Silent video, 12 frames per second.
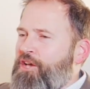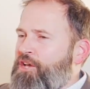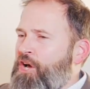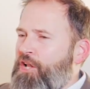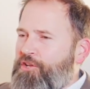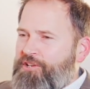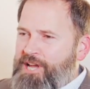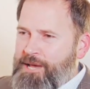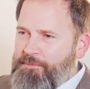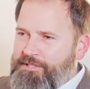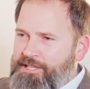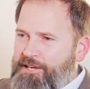color
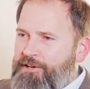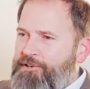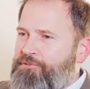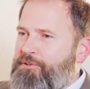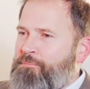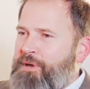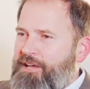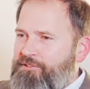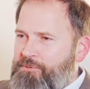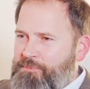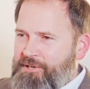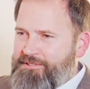commentary for the
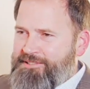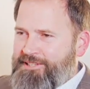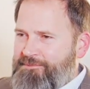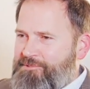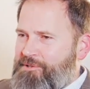basketball team.